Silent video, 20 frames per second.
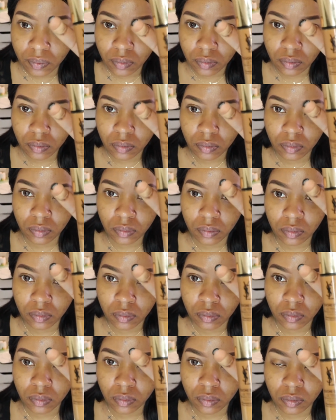Photo Finish
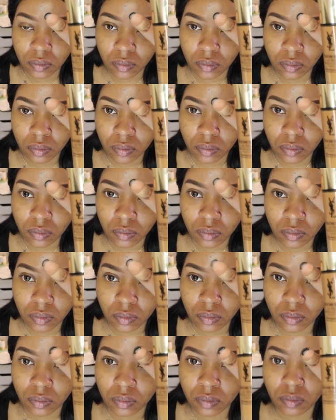Water Primer,
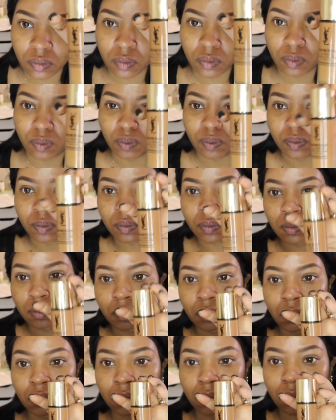and for my
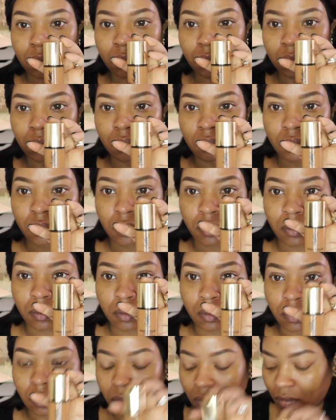foundation today
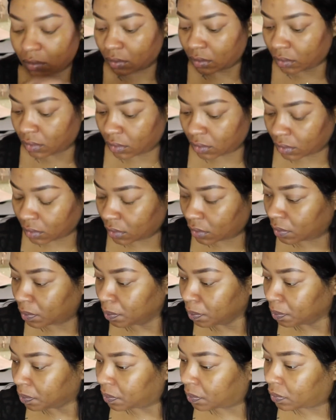I'm using
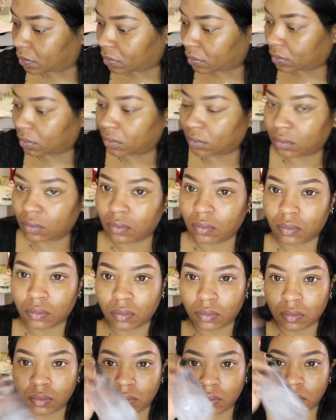YSL Touche Clot